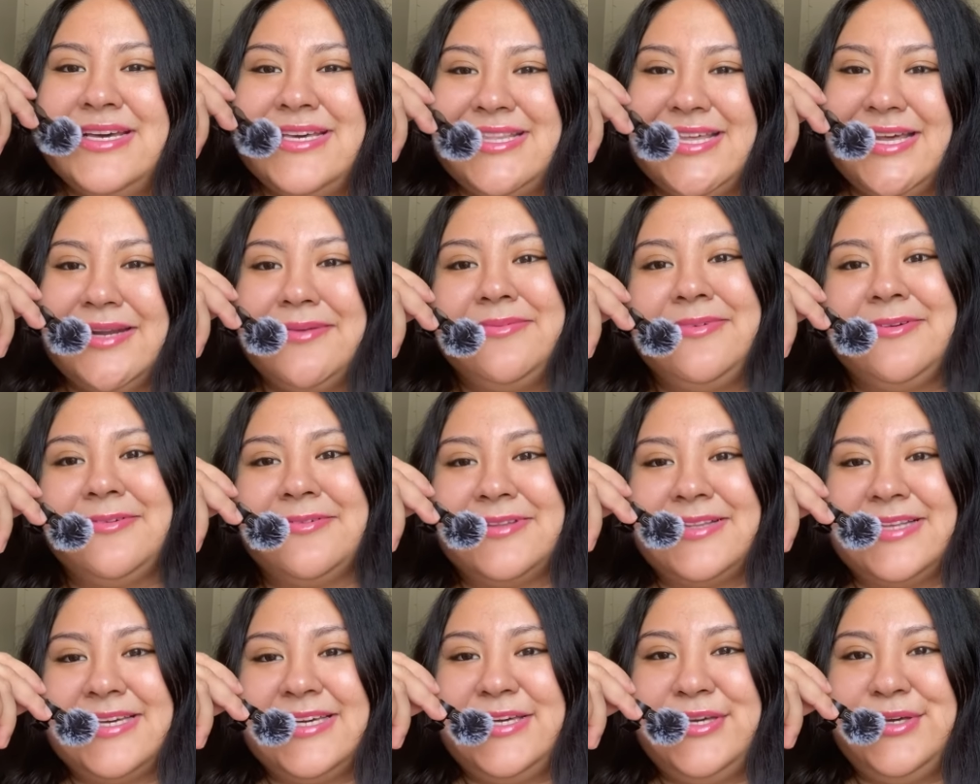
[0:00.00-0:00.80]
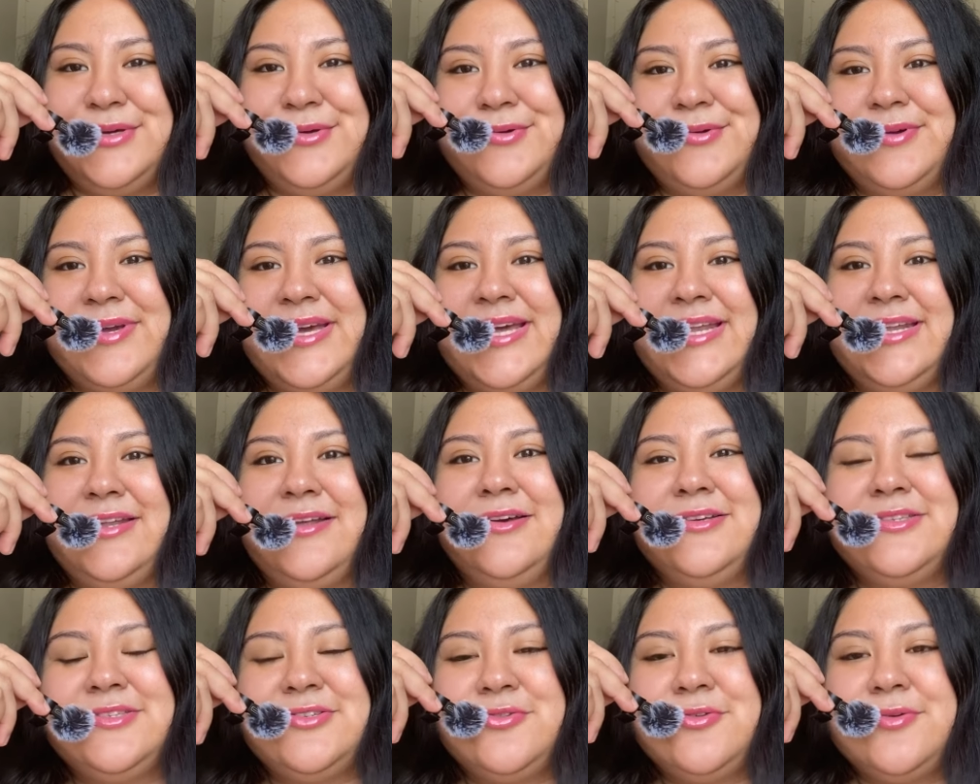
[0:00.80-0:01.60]
That'd be really cute, and
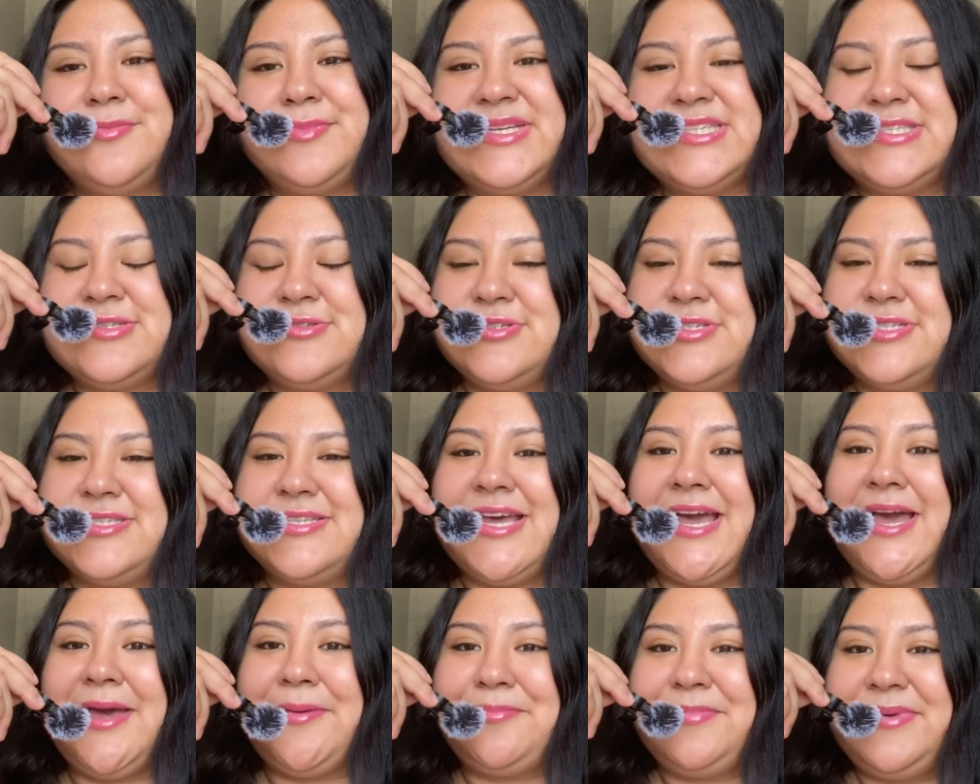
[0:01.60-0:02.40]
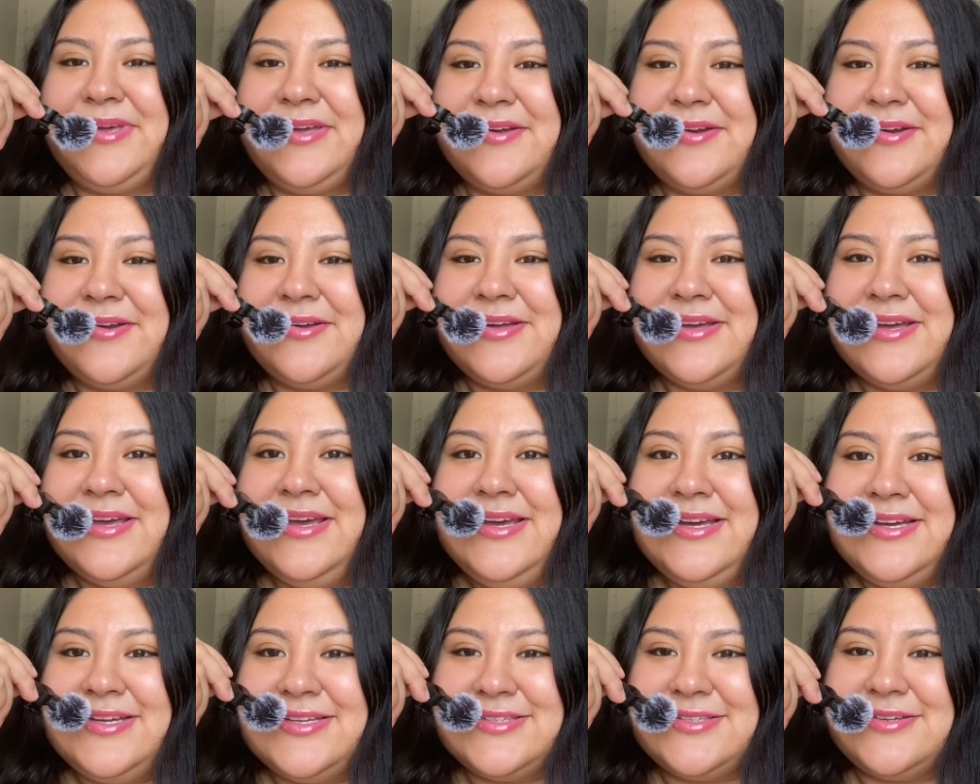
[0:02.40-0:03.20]
also it makes you just happier
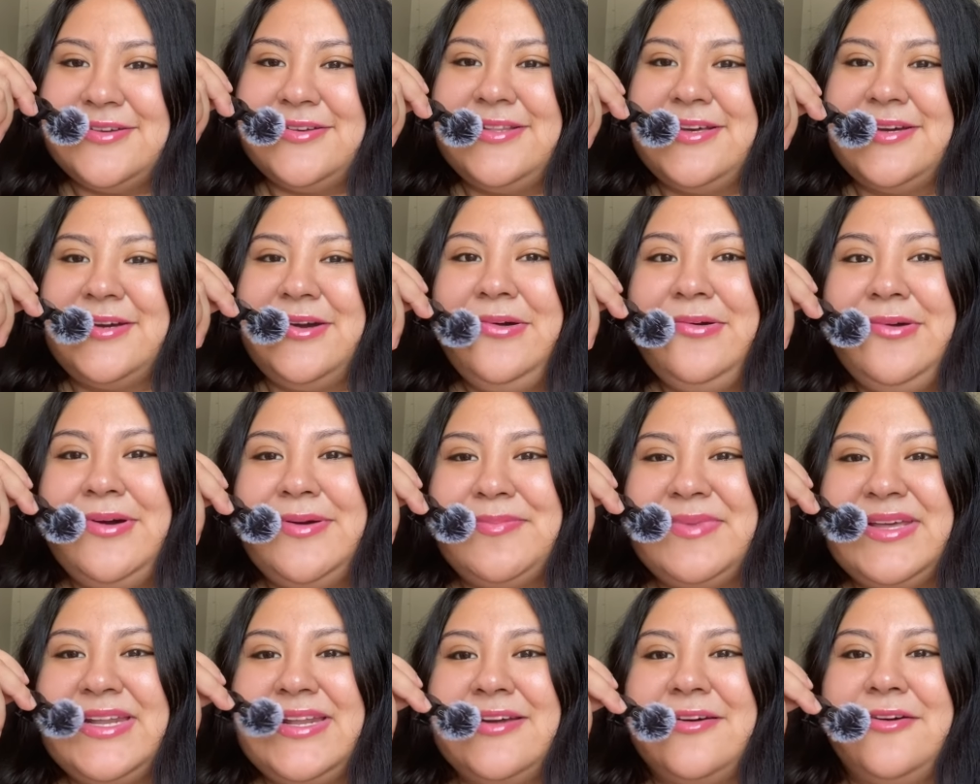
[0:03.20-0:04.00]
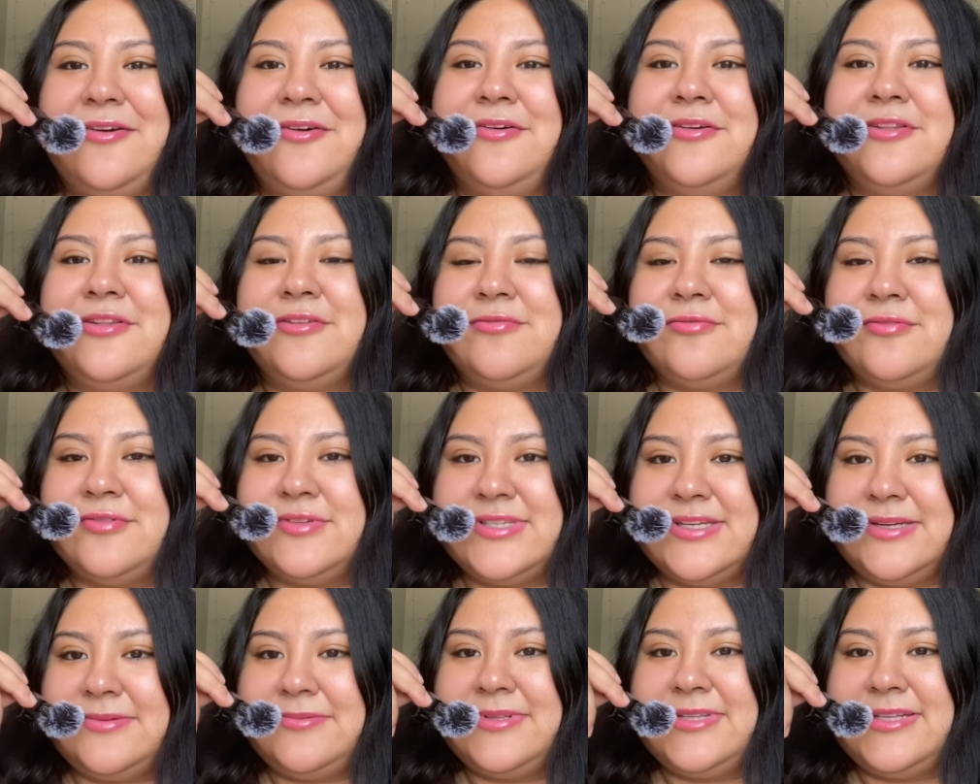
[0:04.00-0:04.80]
because you're like, oh, I'm eating all the
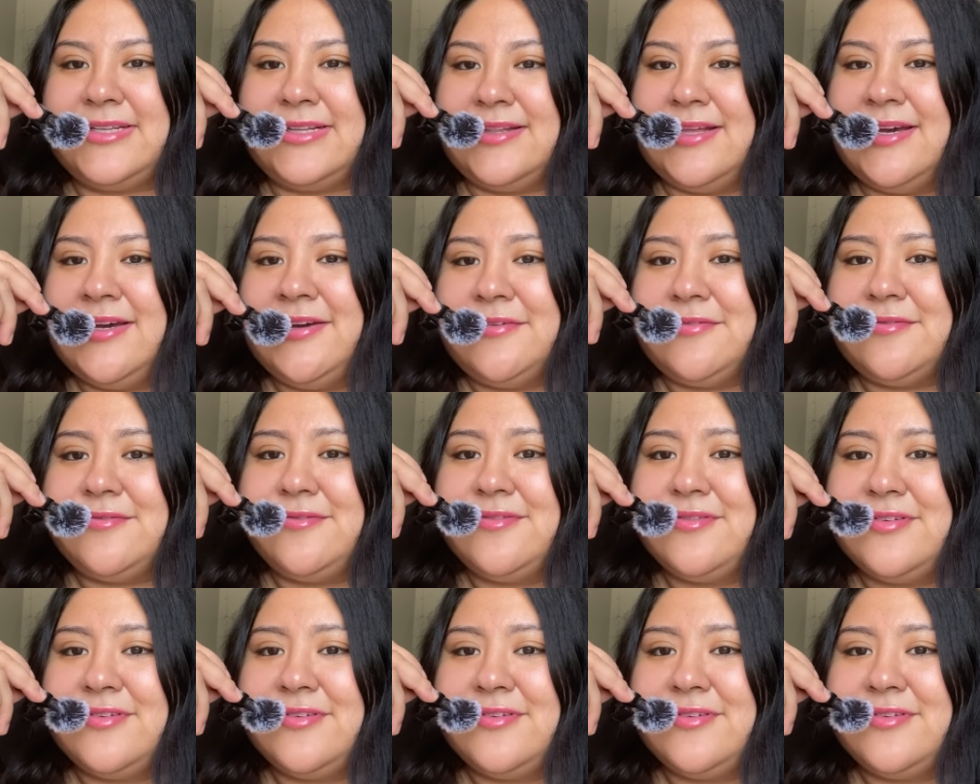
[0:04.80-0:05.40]
foods I really love,